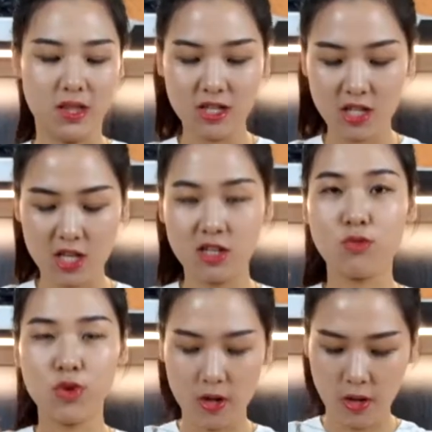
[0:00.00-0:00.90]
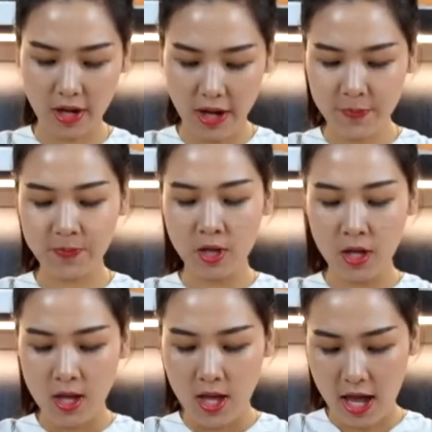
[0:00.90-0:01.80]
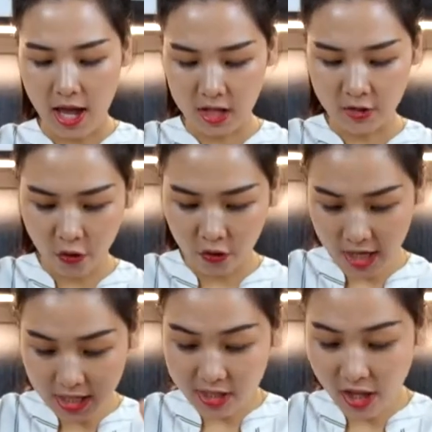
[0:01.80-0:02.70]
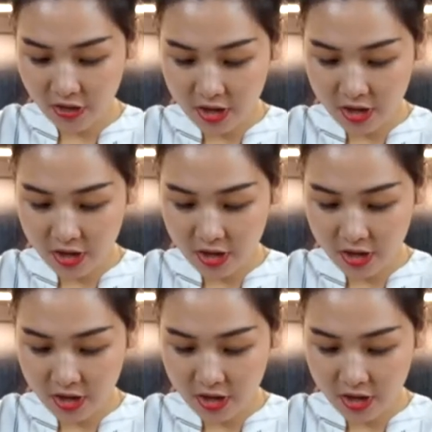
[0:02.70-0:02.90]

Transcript: This is a rear, okay? And for the inside